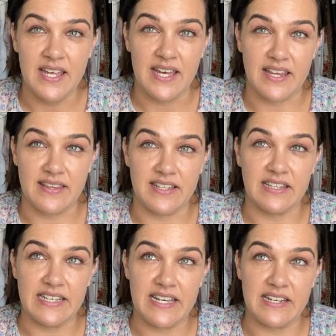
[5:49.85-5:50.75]
and that
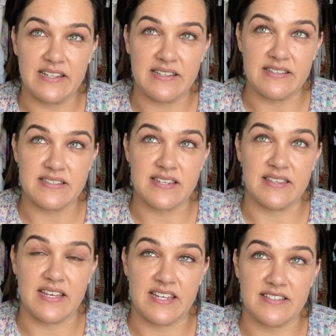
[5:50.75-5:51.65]
leaders
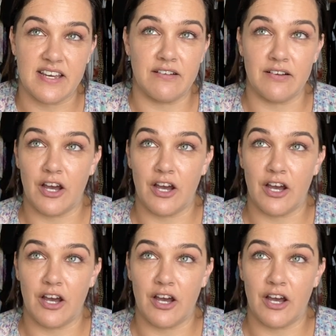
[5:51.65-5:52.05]
that are